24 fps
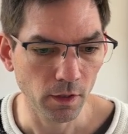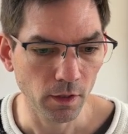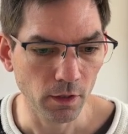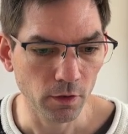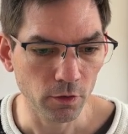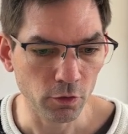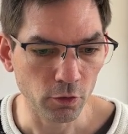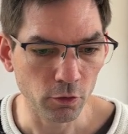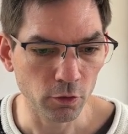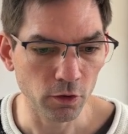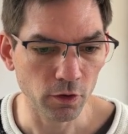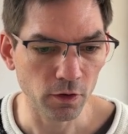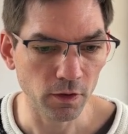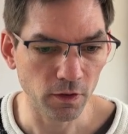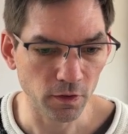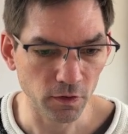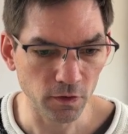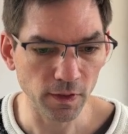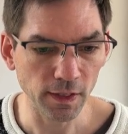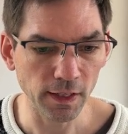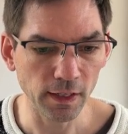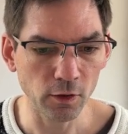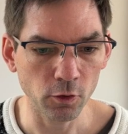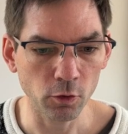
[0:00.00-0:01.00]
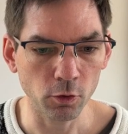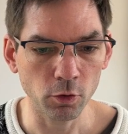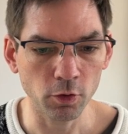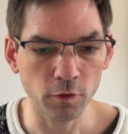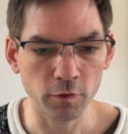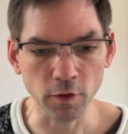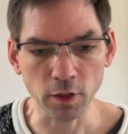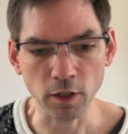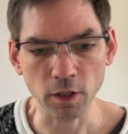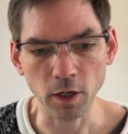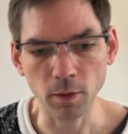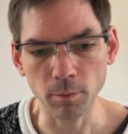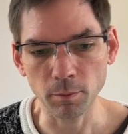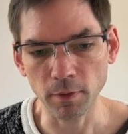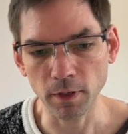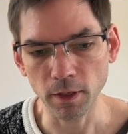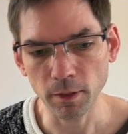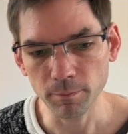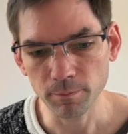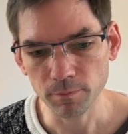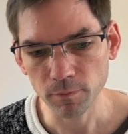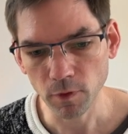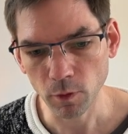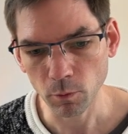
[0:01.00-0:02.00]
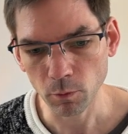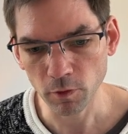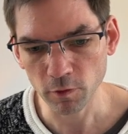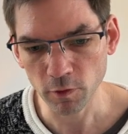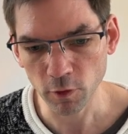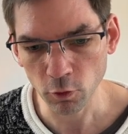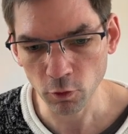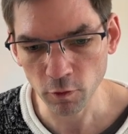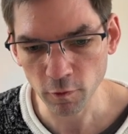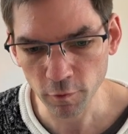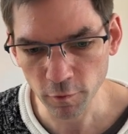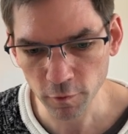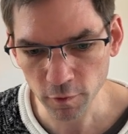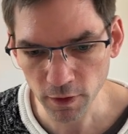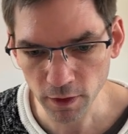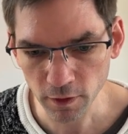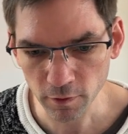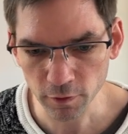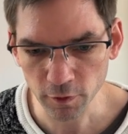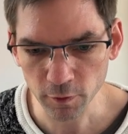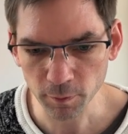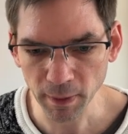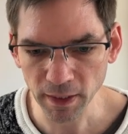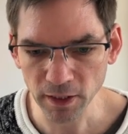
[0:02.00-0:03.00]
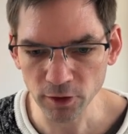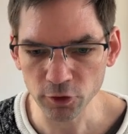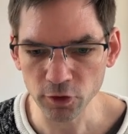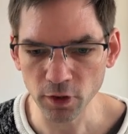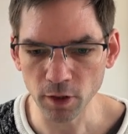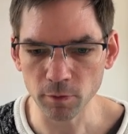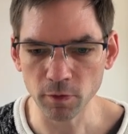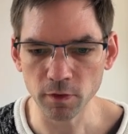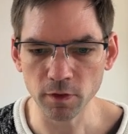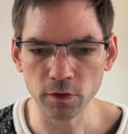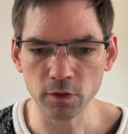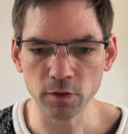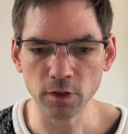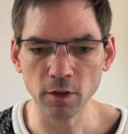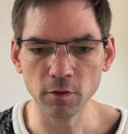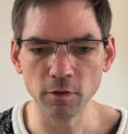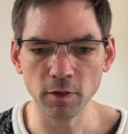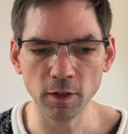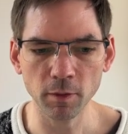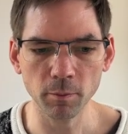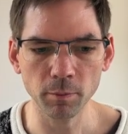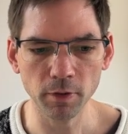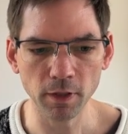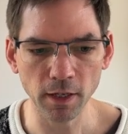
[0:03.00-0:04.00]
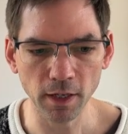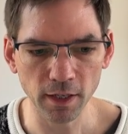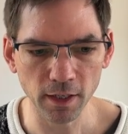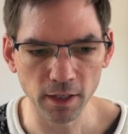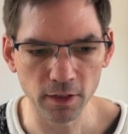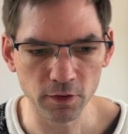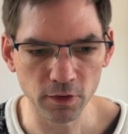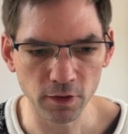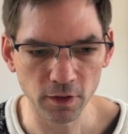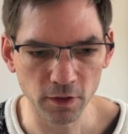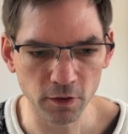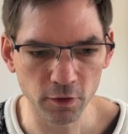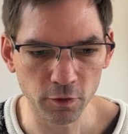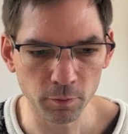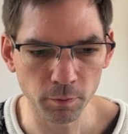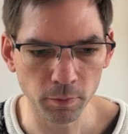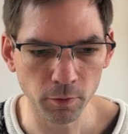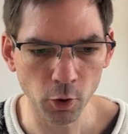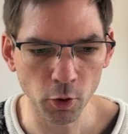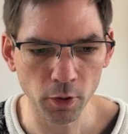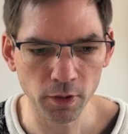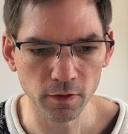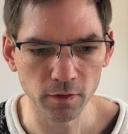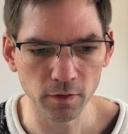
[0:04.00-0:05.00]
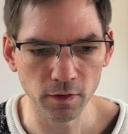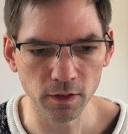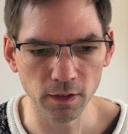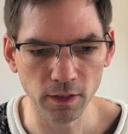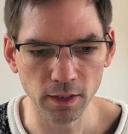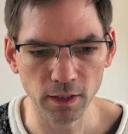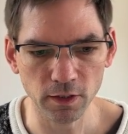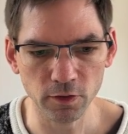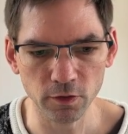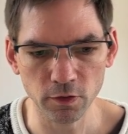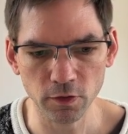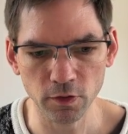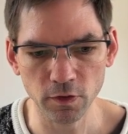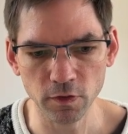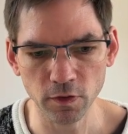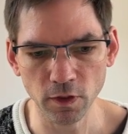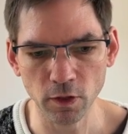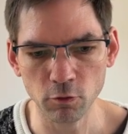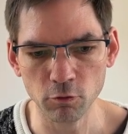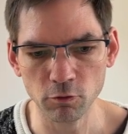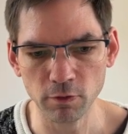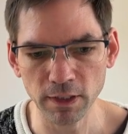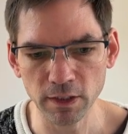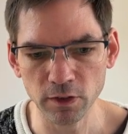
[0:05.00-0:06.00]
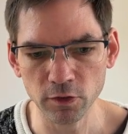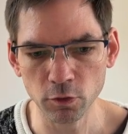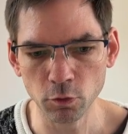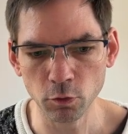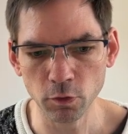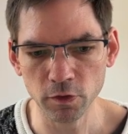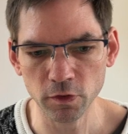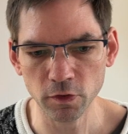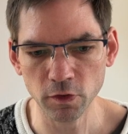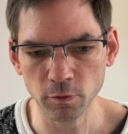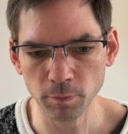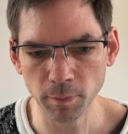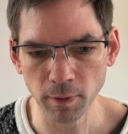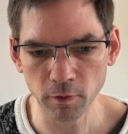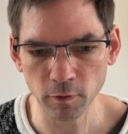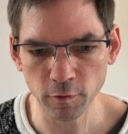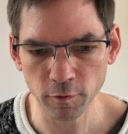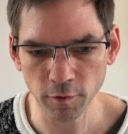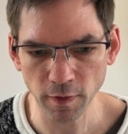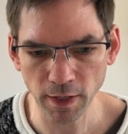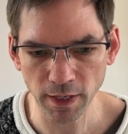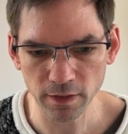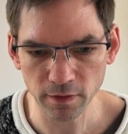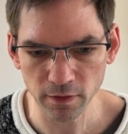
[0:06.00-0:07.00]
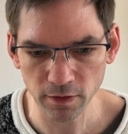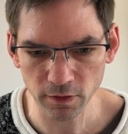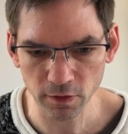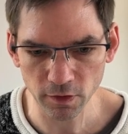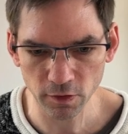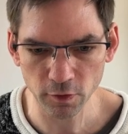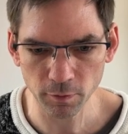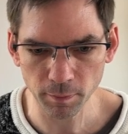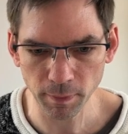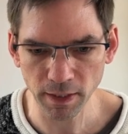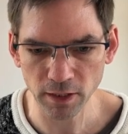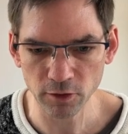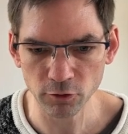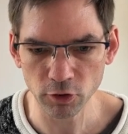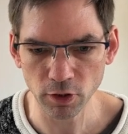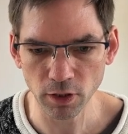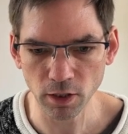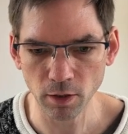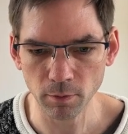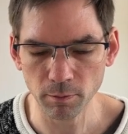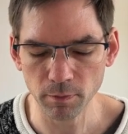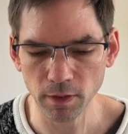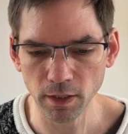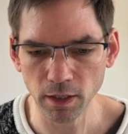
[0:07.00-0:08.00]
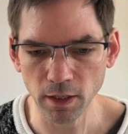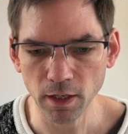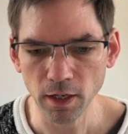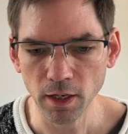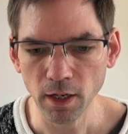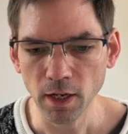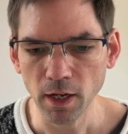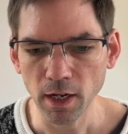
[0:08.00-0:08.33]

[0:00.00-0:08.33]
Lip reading: So you're the CEO of your company with your own fleet of spaceships, discovering planets and exploiting these to sell resources, build factories, expand your company,